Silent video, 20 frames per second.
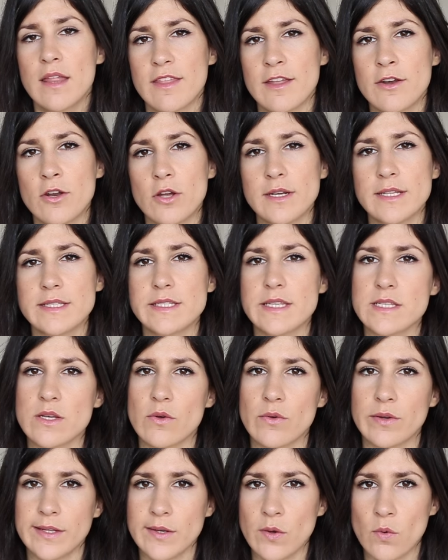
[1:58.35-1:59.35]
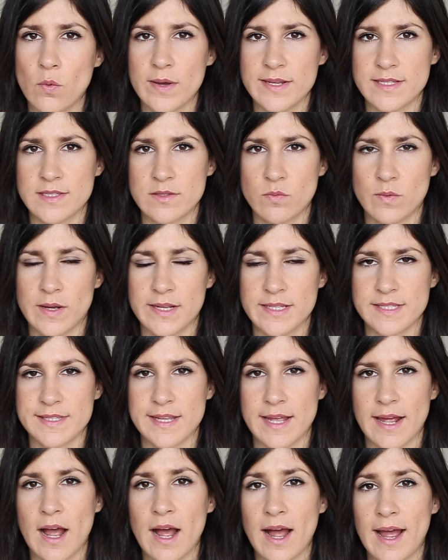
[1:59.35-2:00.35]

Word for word: they're not necessarily always the ones that